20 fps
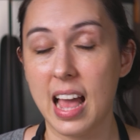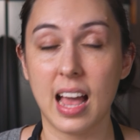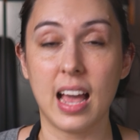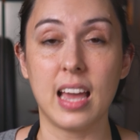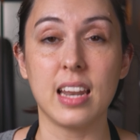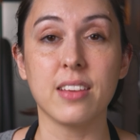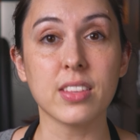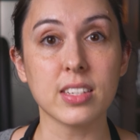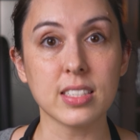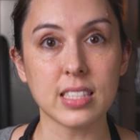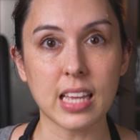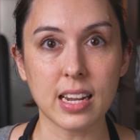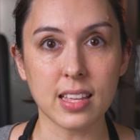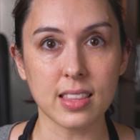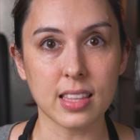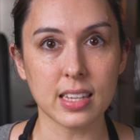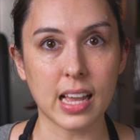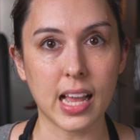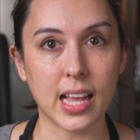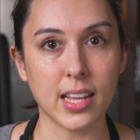And if there's
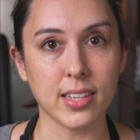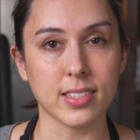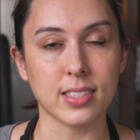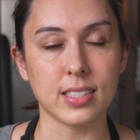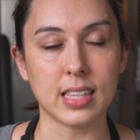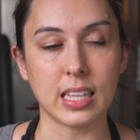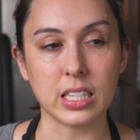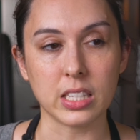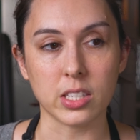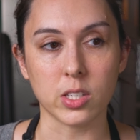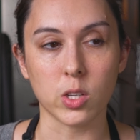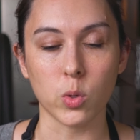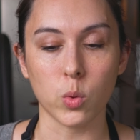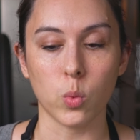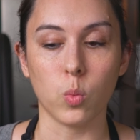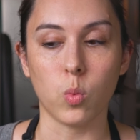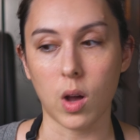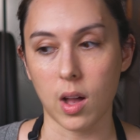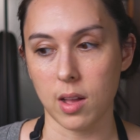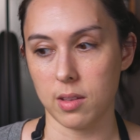anything else that you
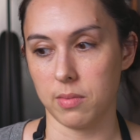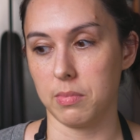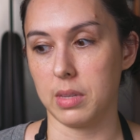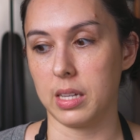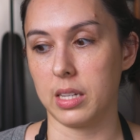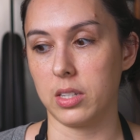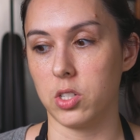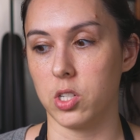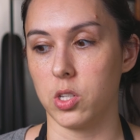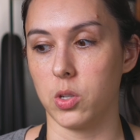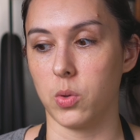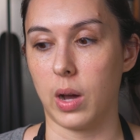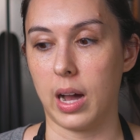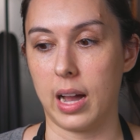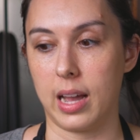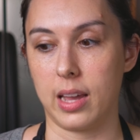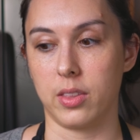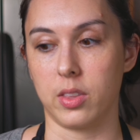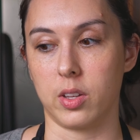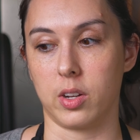want me to
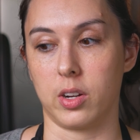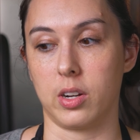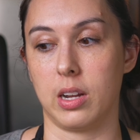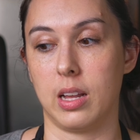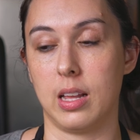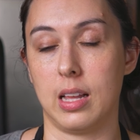either